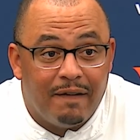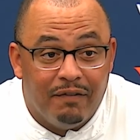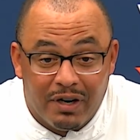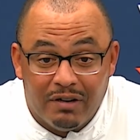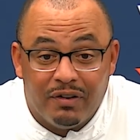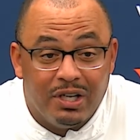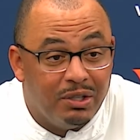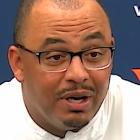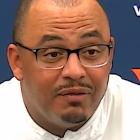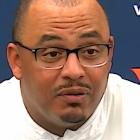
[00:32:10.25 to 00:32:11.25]
Very, very
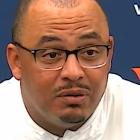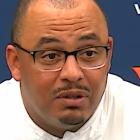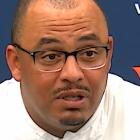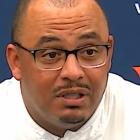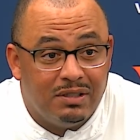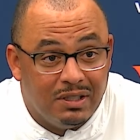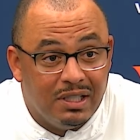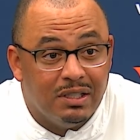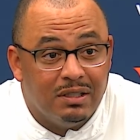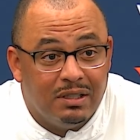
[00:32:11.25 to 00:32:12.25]
grateful to
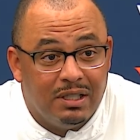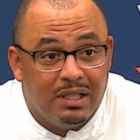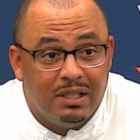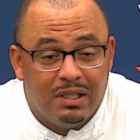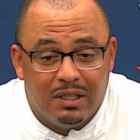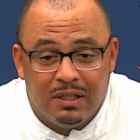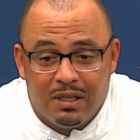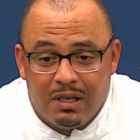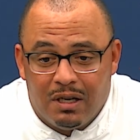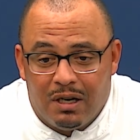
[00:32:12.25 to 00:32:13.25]
Nina and
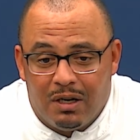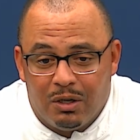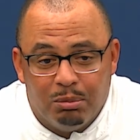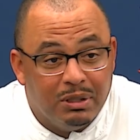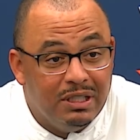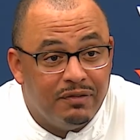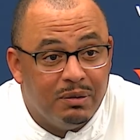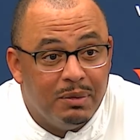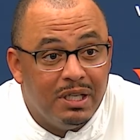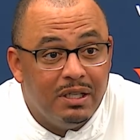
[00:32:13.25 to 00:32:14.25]
her belief
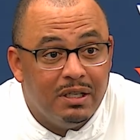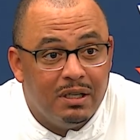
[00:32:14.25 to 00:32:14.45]
in me.